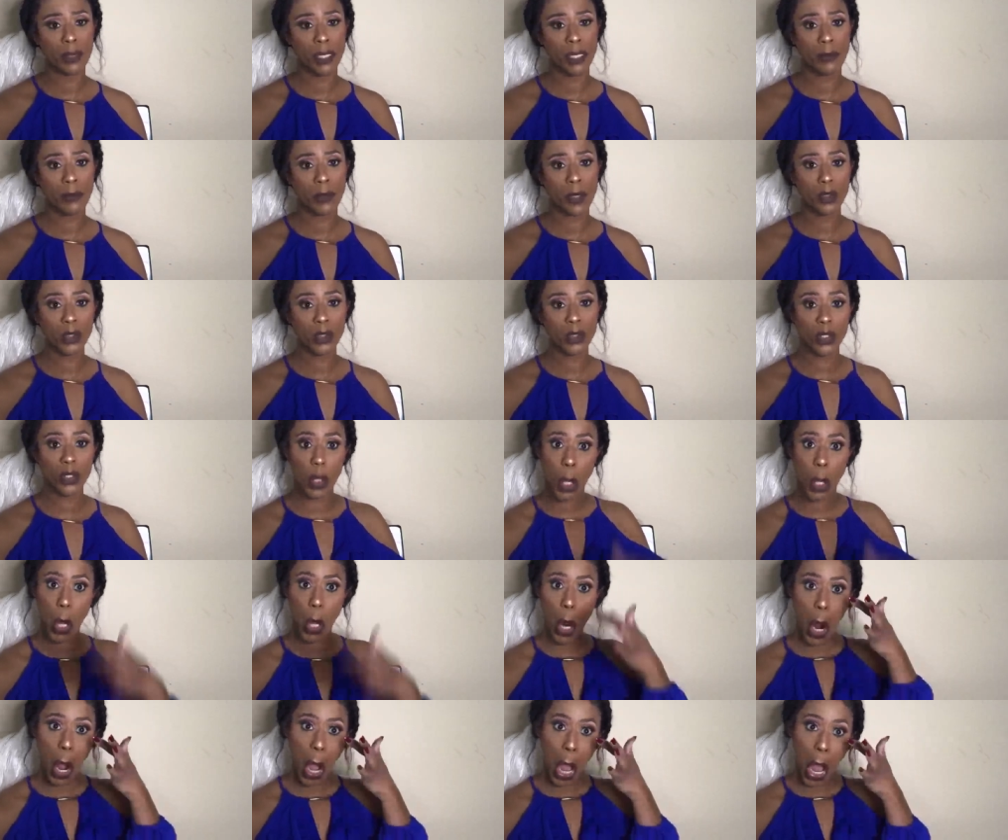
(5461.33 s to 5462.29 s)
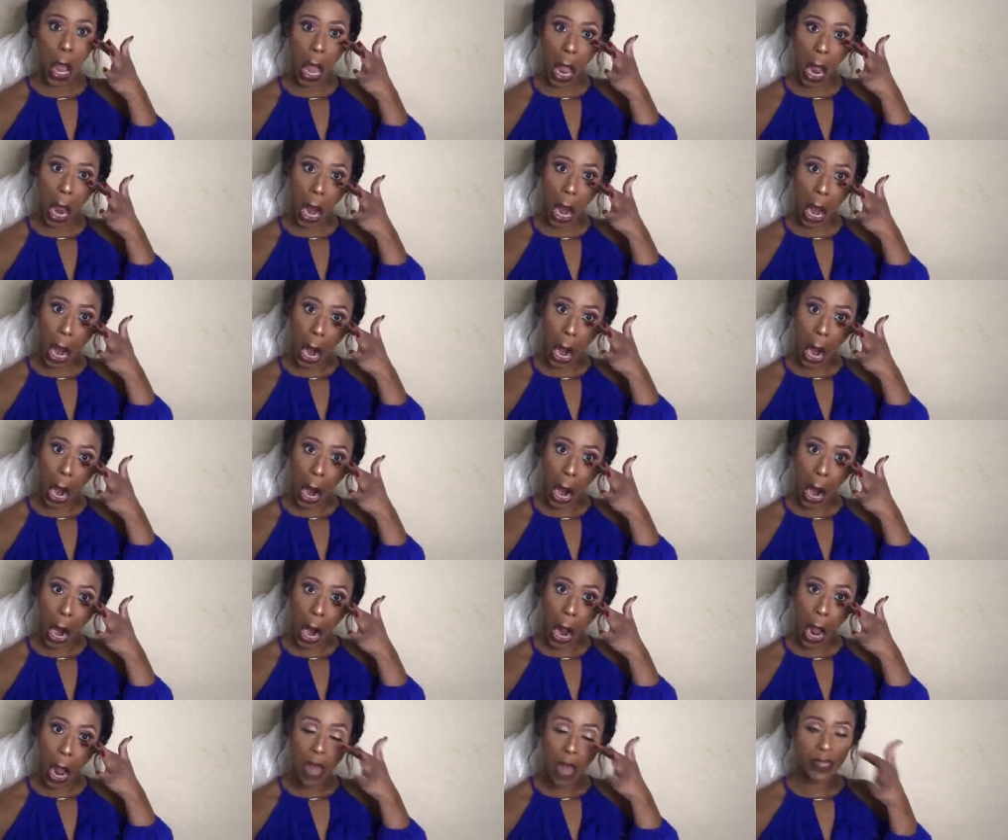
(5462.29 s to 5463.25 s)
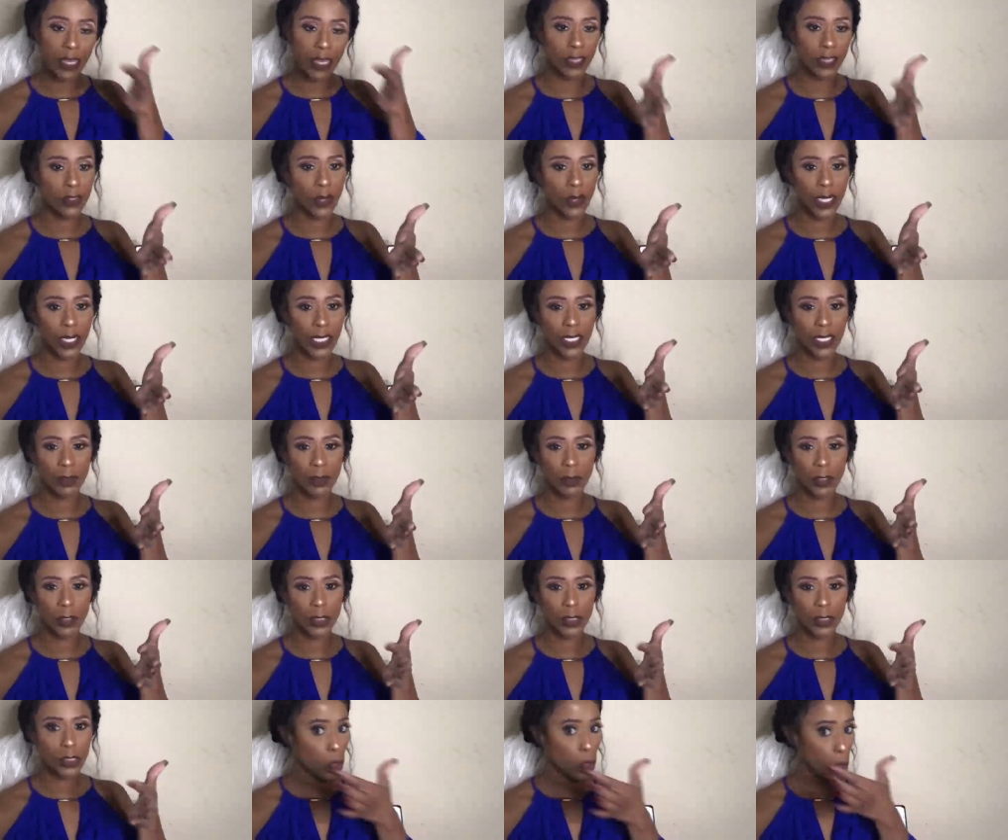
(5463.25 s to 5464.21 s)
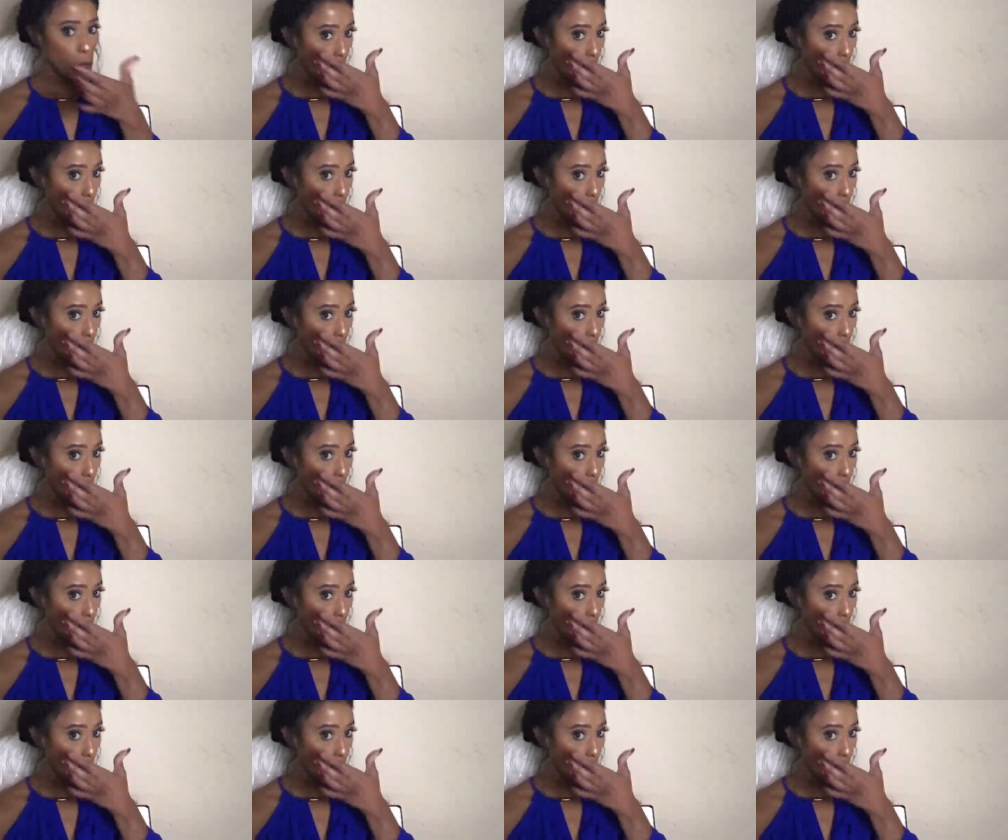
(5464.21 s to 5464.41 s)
be emotional. Y'all know I get emotional.